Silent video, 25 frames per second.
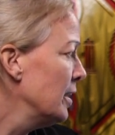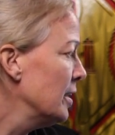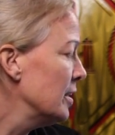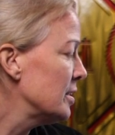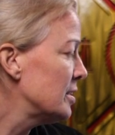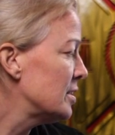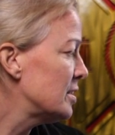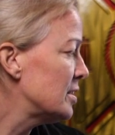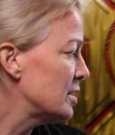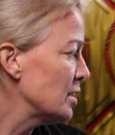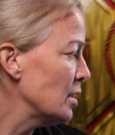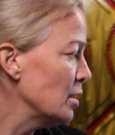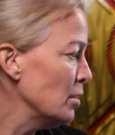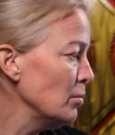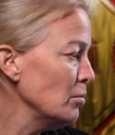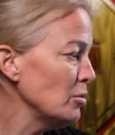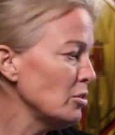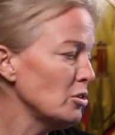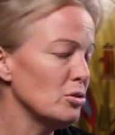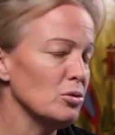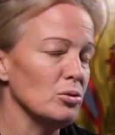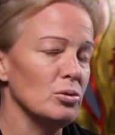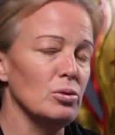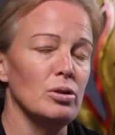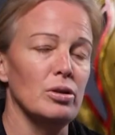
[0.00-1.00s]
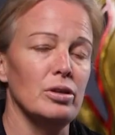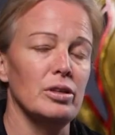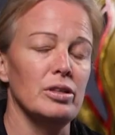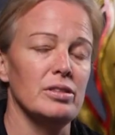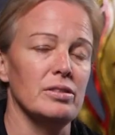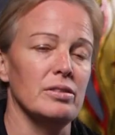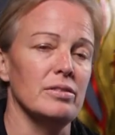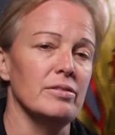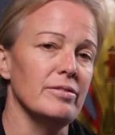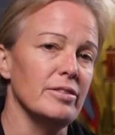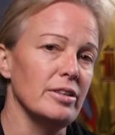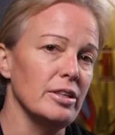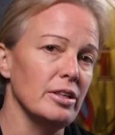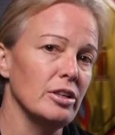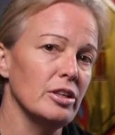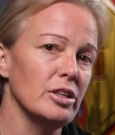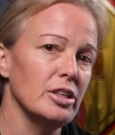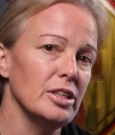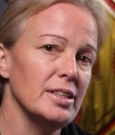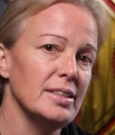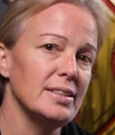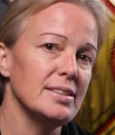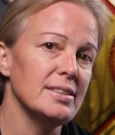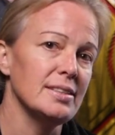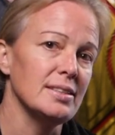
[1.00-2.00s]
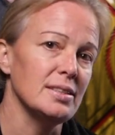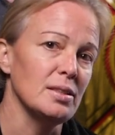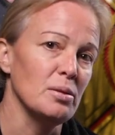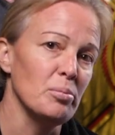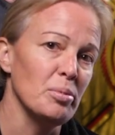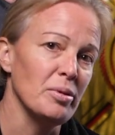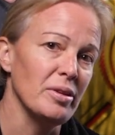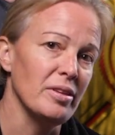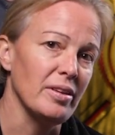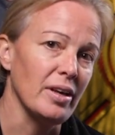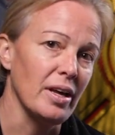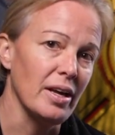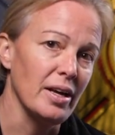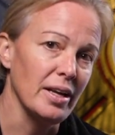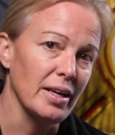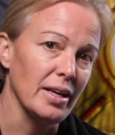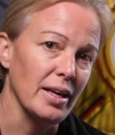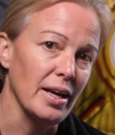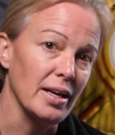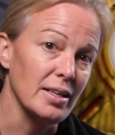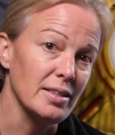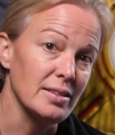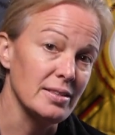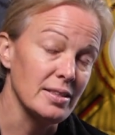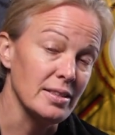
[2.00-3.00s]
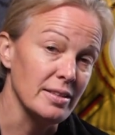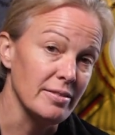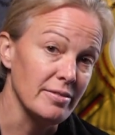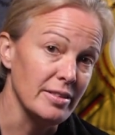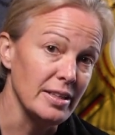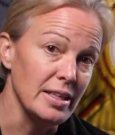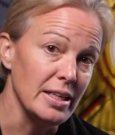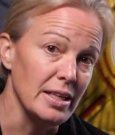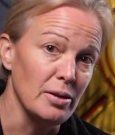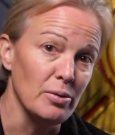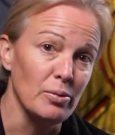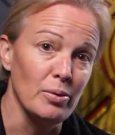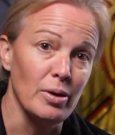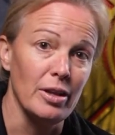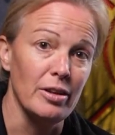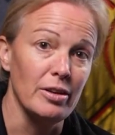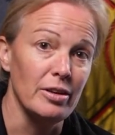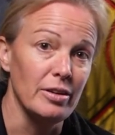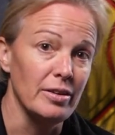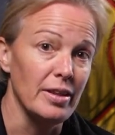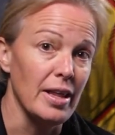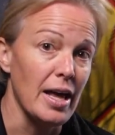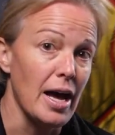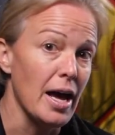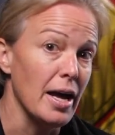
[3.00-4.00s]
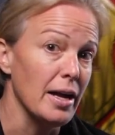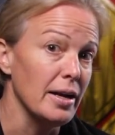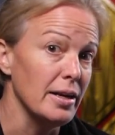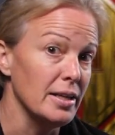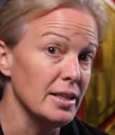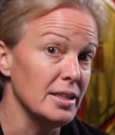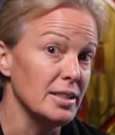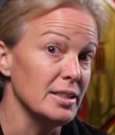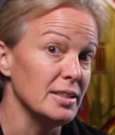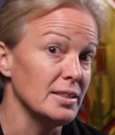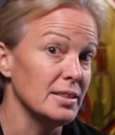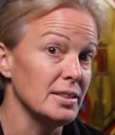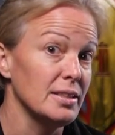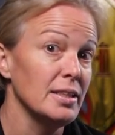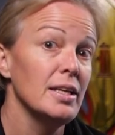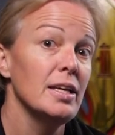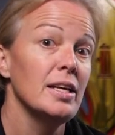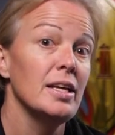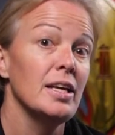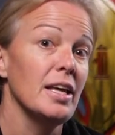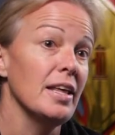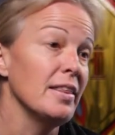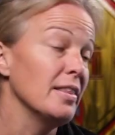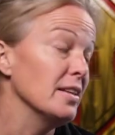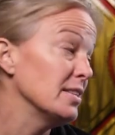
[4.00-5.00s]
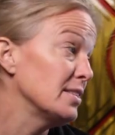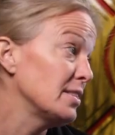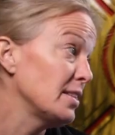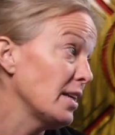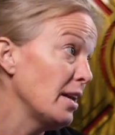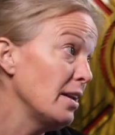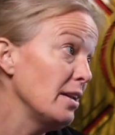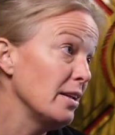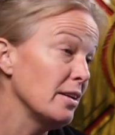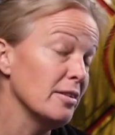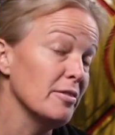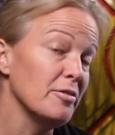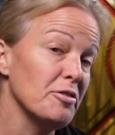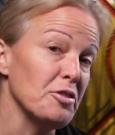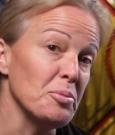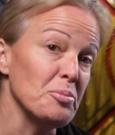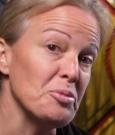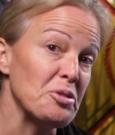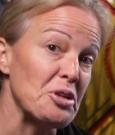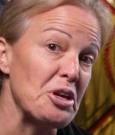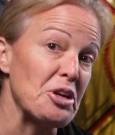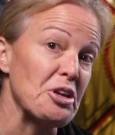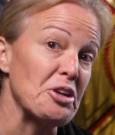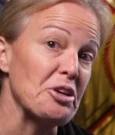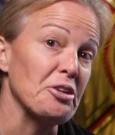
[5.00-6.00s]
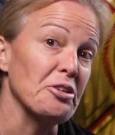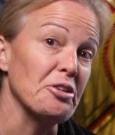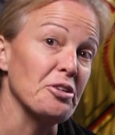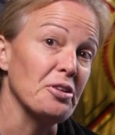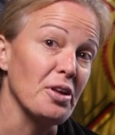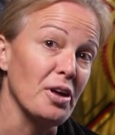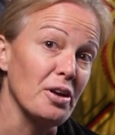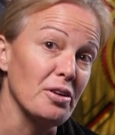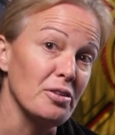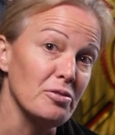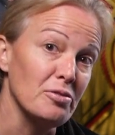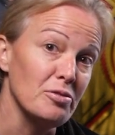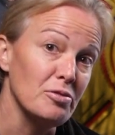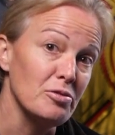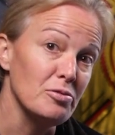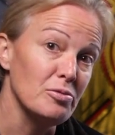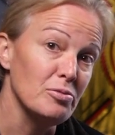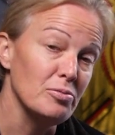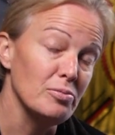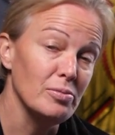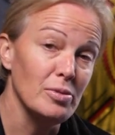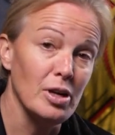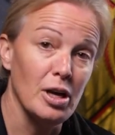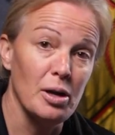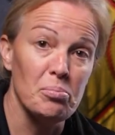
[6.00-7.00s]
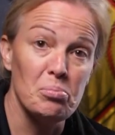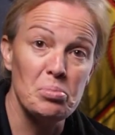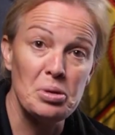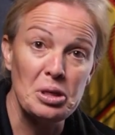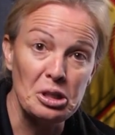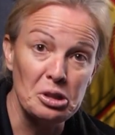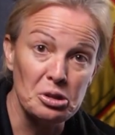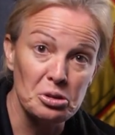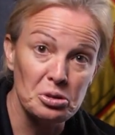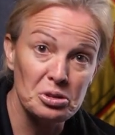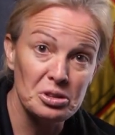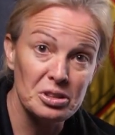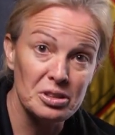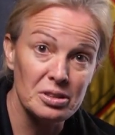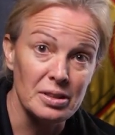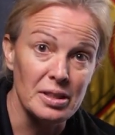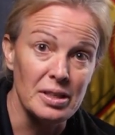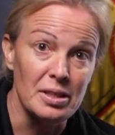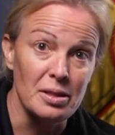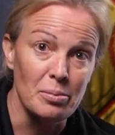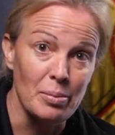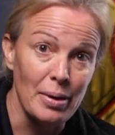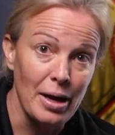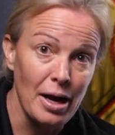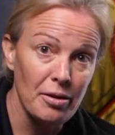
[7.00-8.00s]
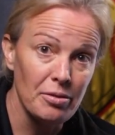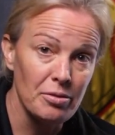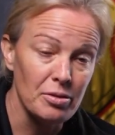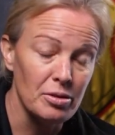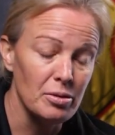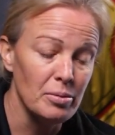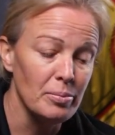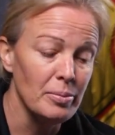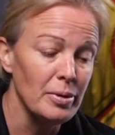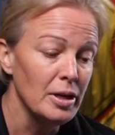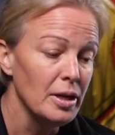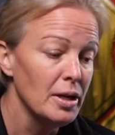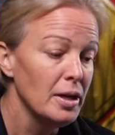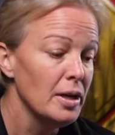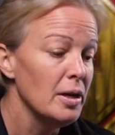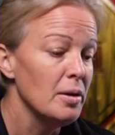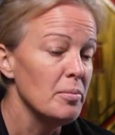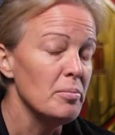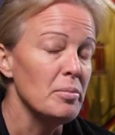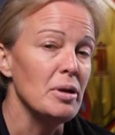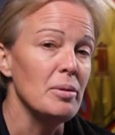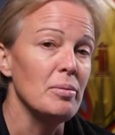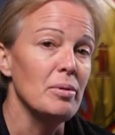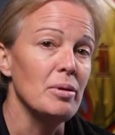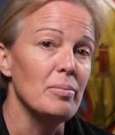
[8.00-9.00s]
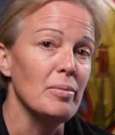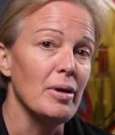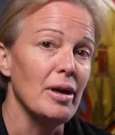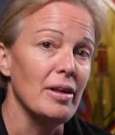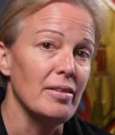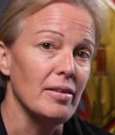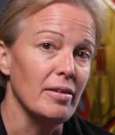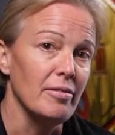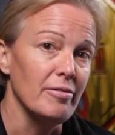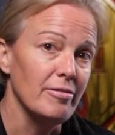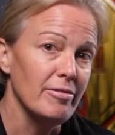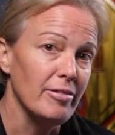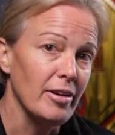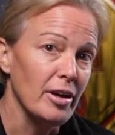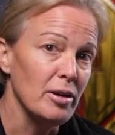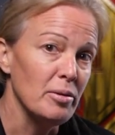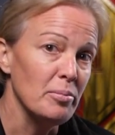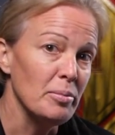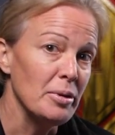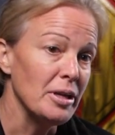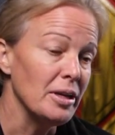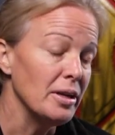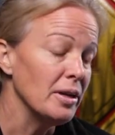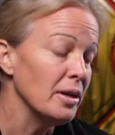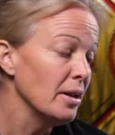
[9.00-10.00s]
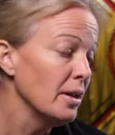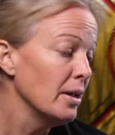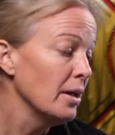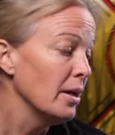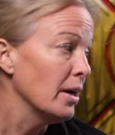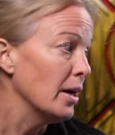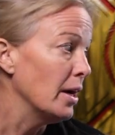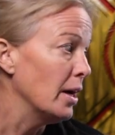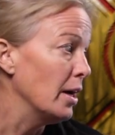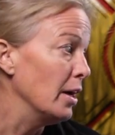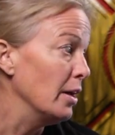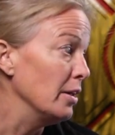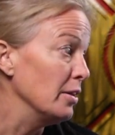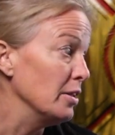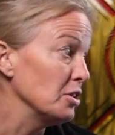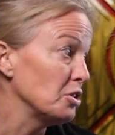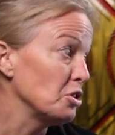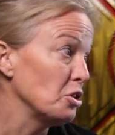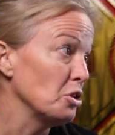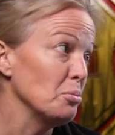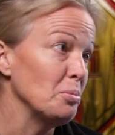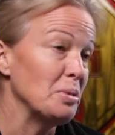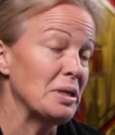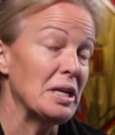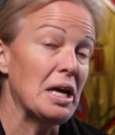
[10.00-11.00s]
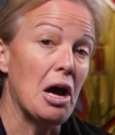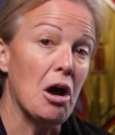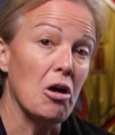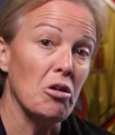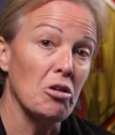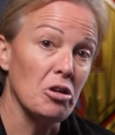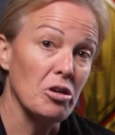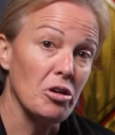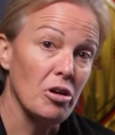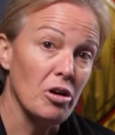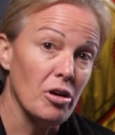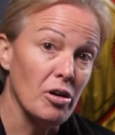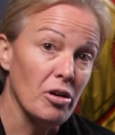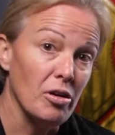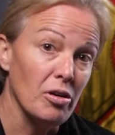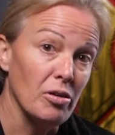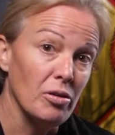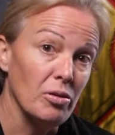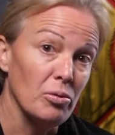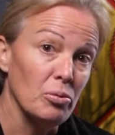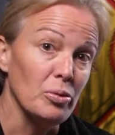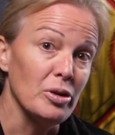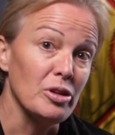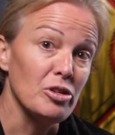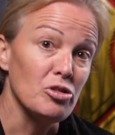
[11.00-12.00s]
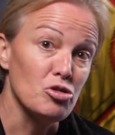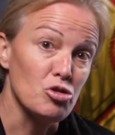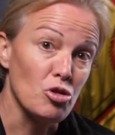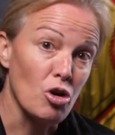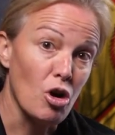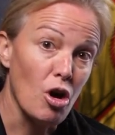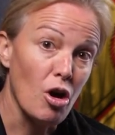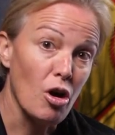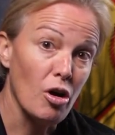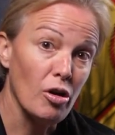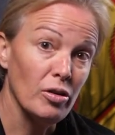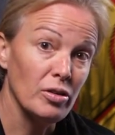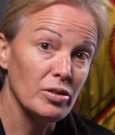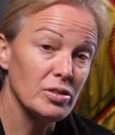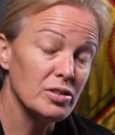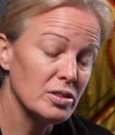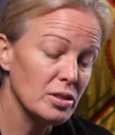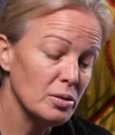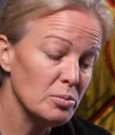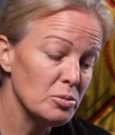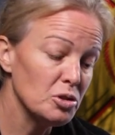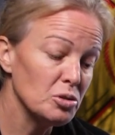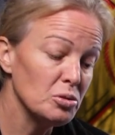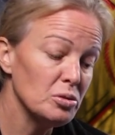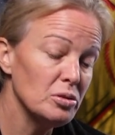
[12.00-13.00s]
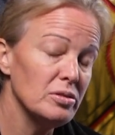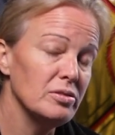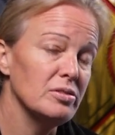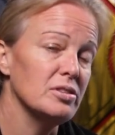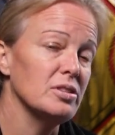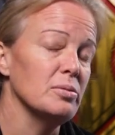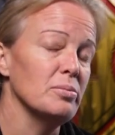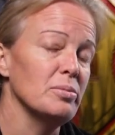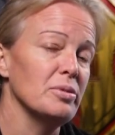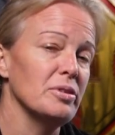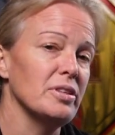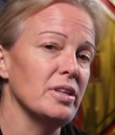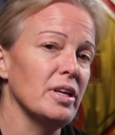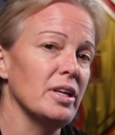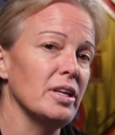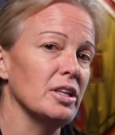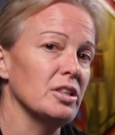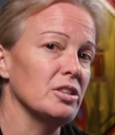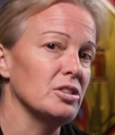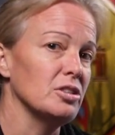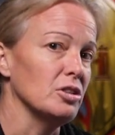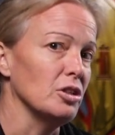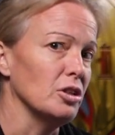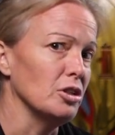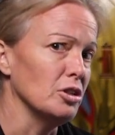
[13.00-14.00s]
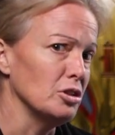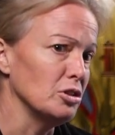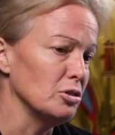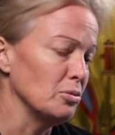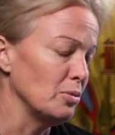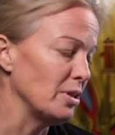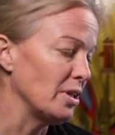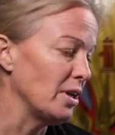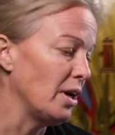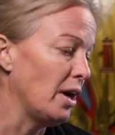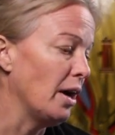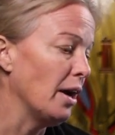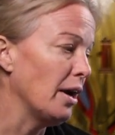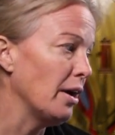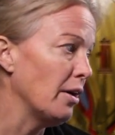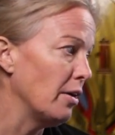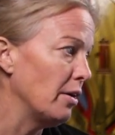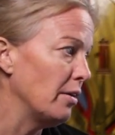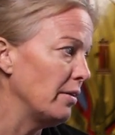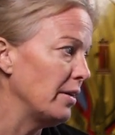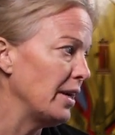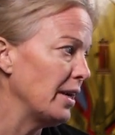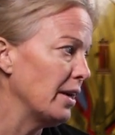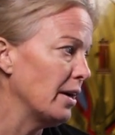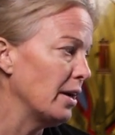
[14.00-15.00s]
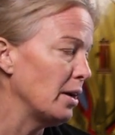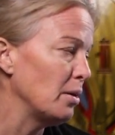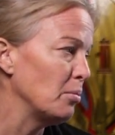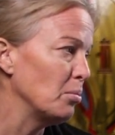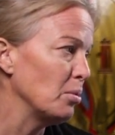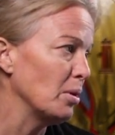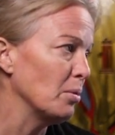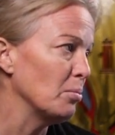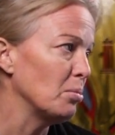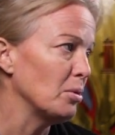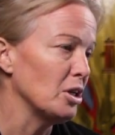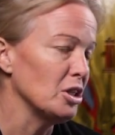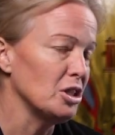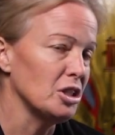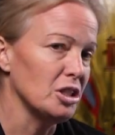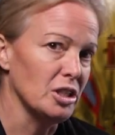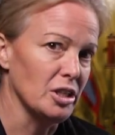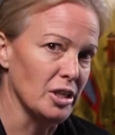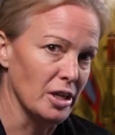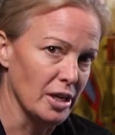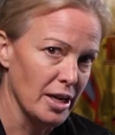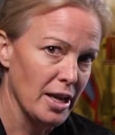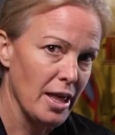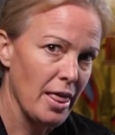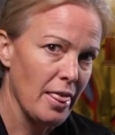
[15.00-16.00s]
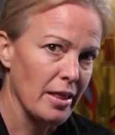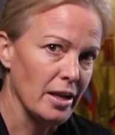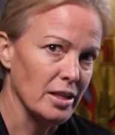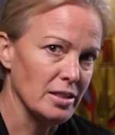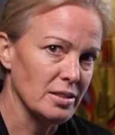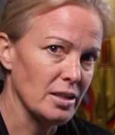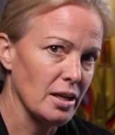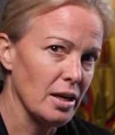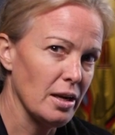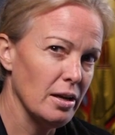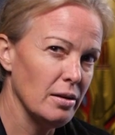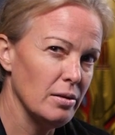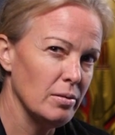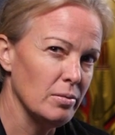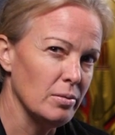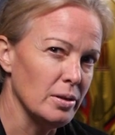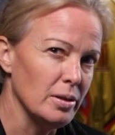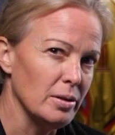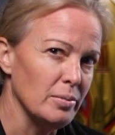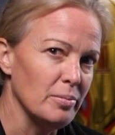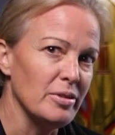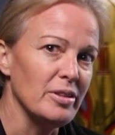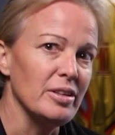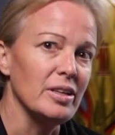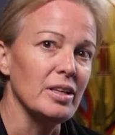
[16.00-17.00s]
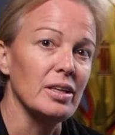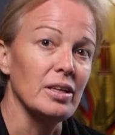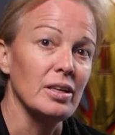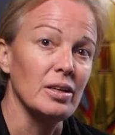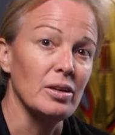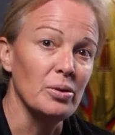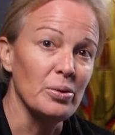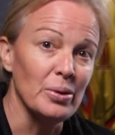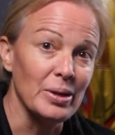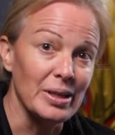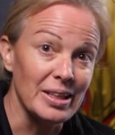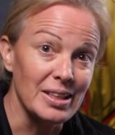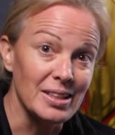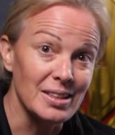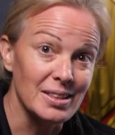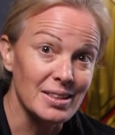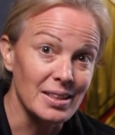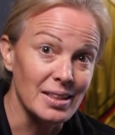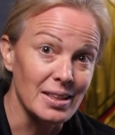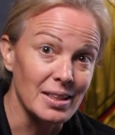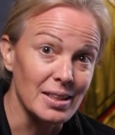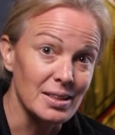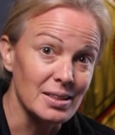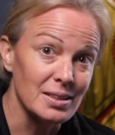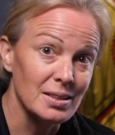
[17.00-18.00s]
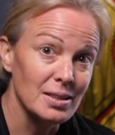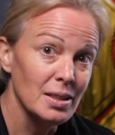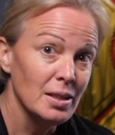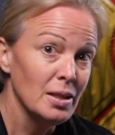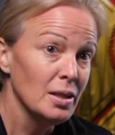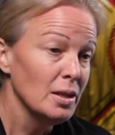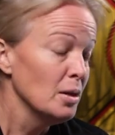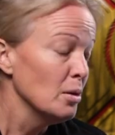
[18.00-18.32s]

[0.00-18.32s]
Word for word: some sort of increased sympathetic activity, whether that is in the setting him taking a lot of pills in the bathroom, maybe methamphetamine. Uh, this could be alcohol withdrawal, some sort of sympathetic surge with a high heart rate, high blood pressure. That's kind of what I'm thinking going into this.